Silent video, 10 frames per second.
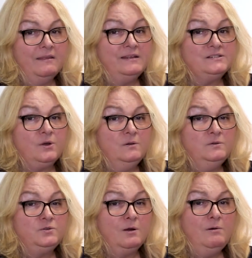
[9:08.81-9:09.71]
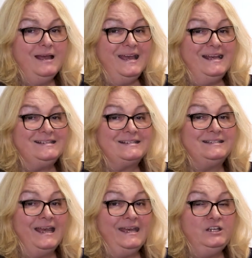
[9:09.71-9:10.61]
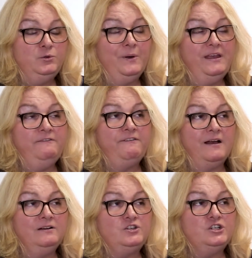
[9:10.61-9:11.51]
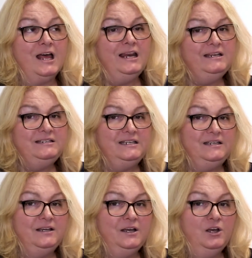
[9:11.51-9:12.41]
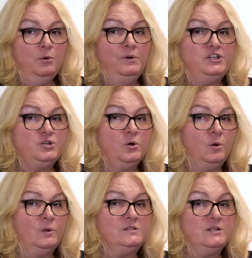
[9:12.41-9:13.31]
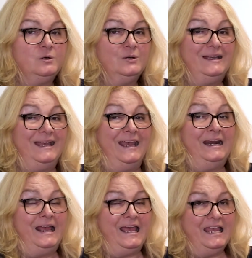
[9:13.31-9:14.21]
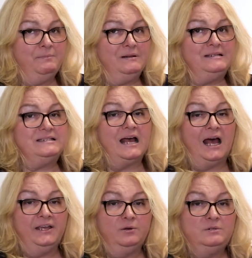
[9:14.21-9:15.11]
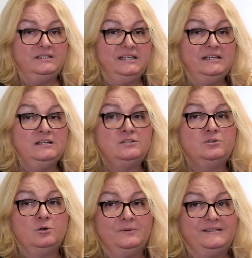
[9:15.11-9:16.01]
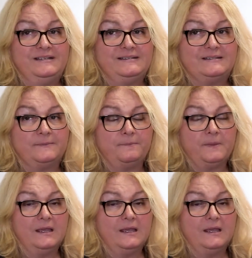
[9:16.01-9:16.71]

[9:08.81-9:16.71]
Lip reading: This controller has gateway functionality, which also enables IoT services.